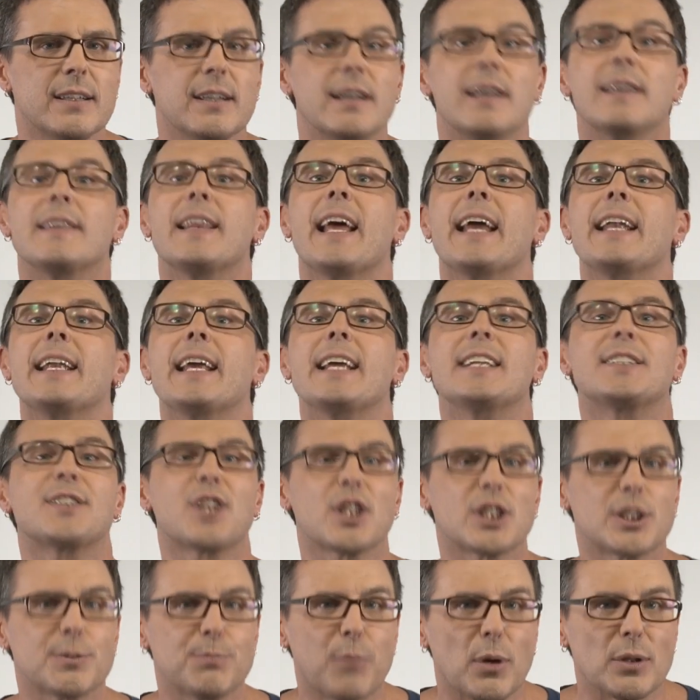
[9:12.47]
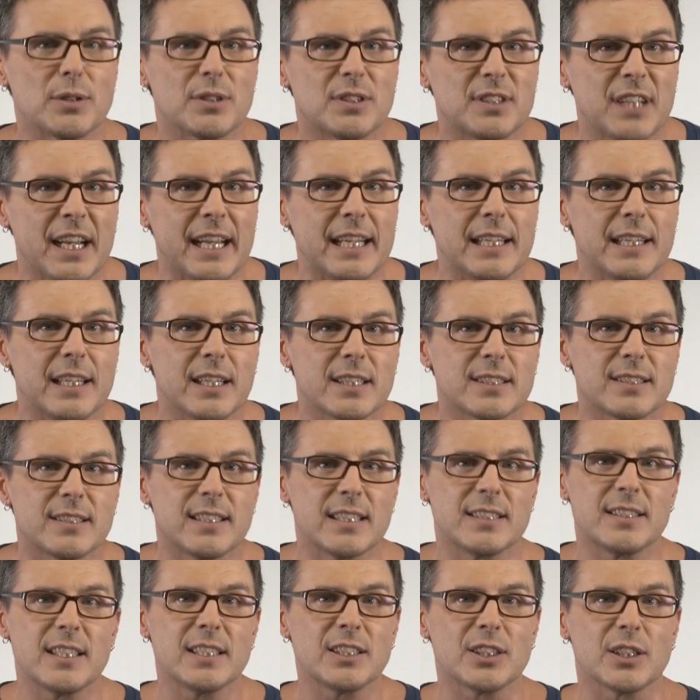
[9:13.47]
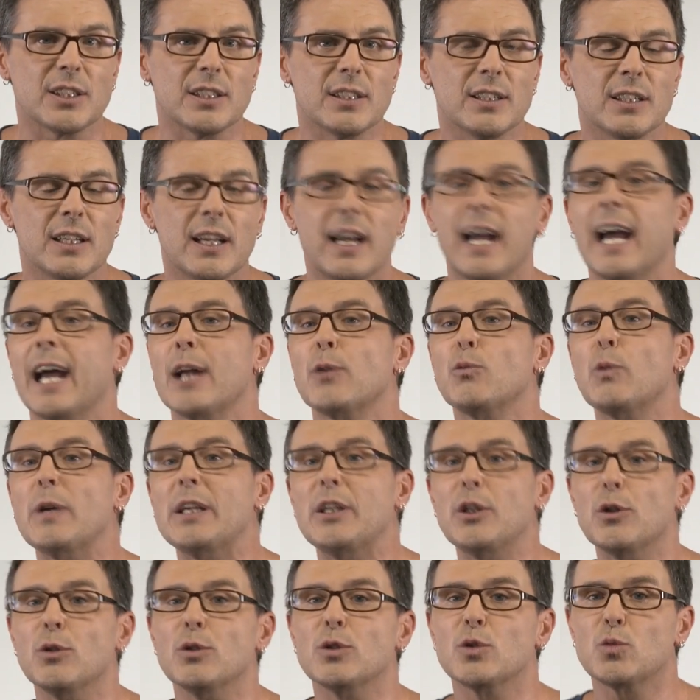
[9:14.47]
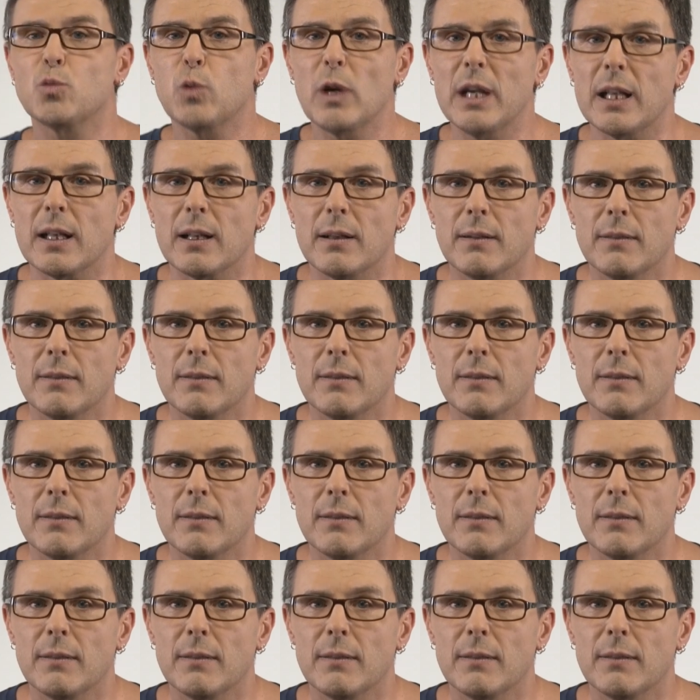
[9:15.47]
then it's a spontaneous decision and we use will.